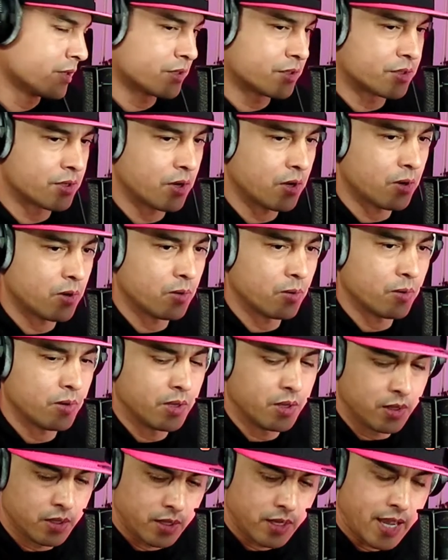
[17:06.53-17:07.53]
So
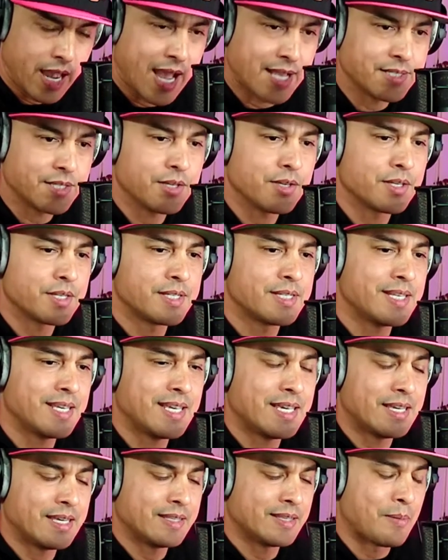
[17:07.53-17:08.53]
as you can
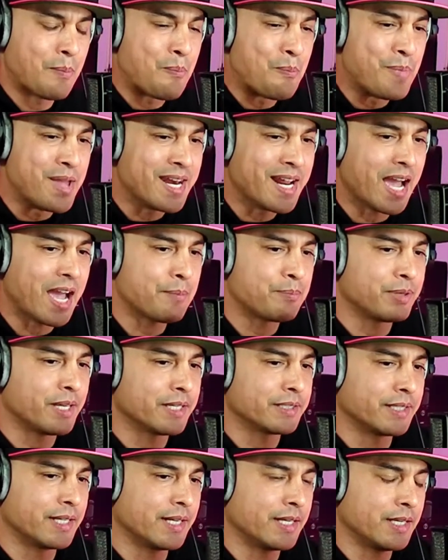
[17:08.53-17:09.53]
see, the minute I
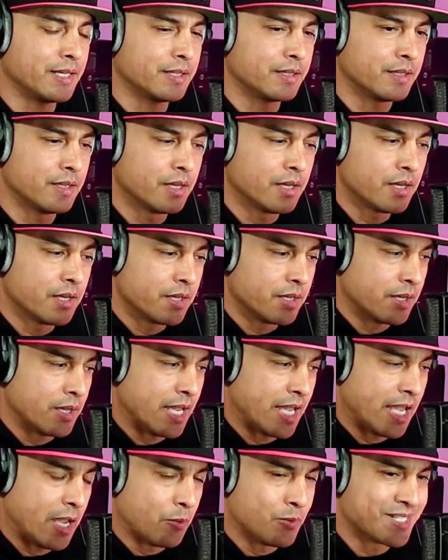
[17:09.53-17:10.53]
plugged it in,
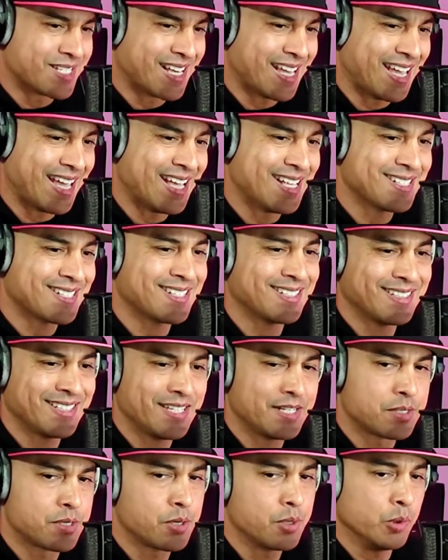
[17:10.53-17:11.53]
it was
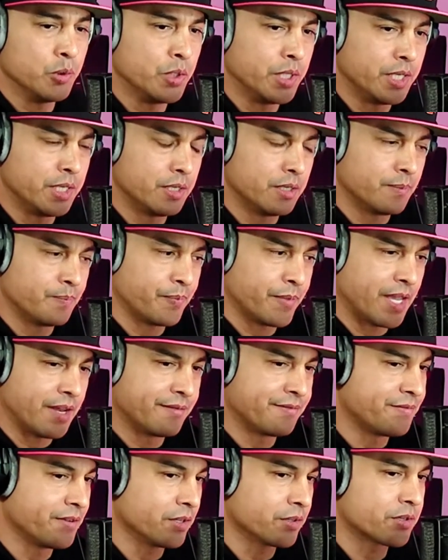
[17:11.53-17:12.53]
instantly tuning
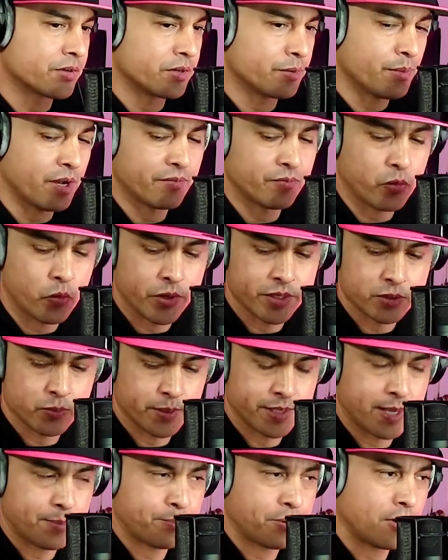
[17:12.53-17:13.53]
and filtering my voice
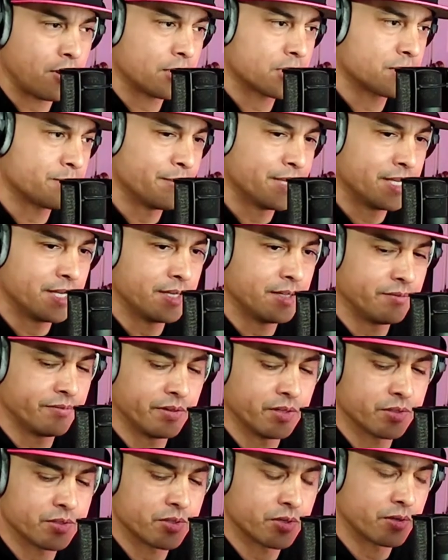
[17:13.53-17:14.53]
with that proximity
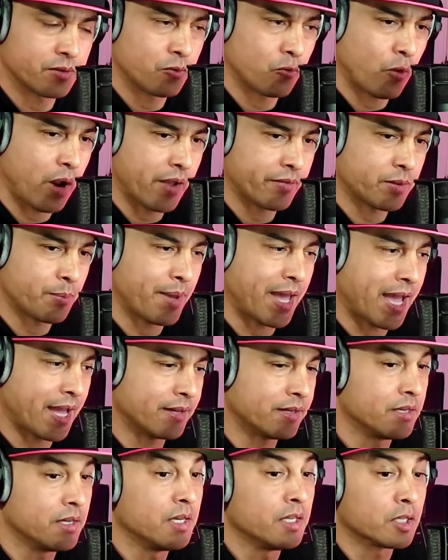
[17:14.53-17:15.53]
filter right off the bat.
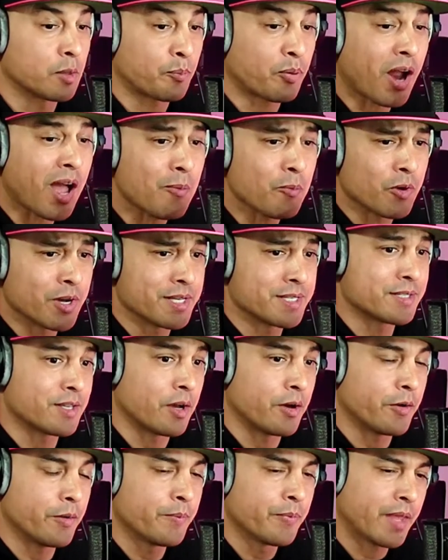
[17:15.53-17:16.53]
The problem was
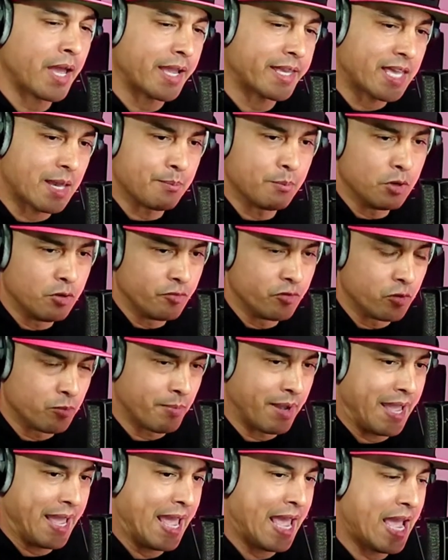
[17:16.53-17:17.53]
though, I kept moving with
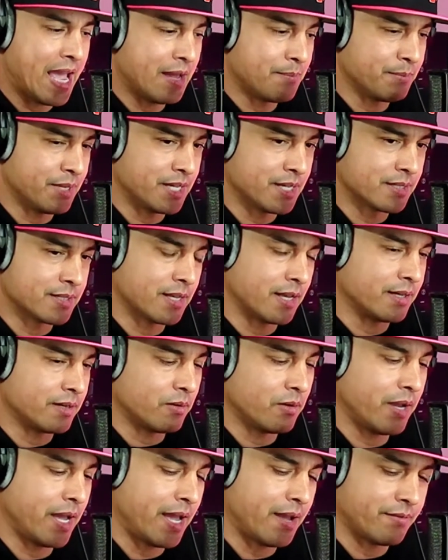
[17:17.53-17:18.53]
my hand because I
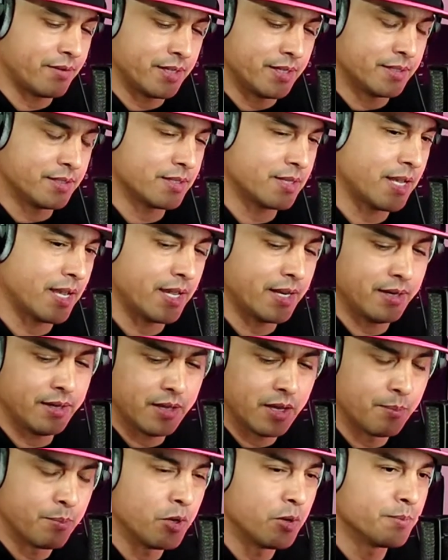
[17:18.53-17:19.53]
don't have it inside
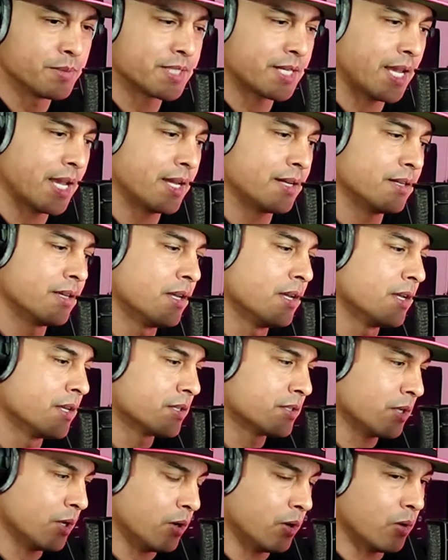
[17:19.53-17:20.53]
a boom stand.
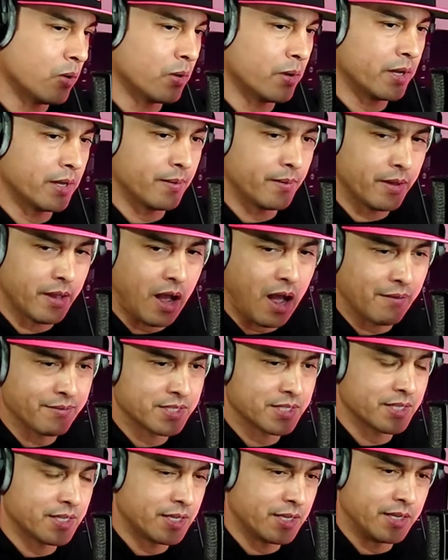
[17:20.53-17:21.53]
So
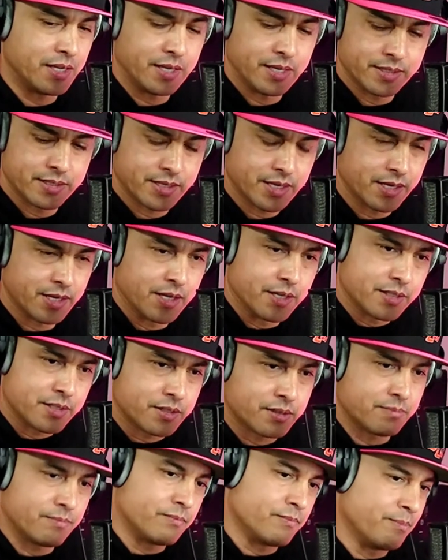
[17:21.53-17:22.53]
obviously it's gonna
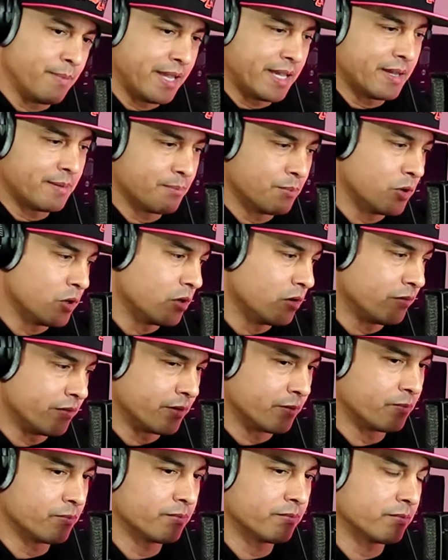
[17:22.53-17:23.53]
make it move
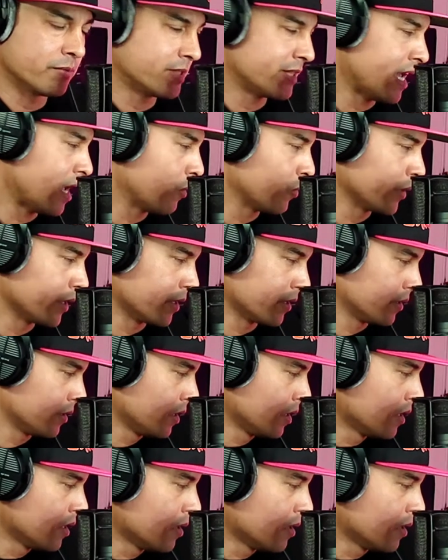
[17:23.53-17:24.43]
and sound weird.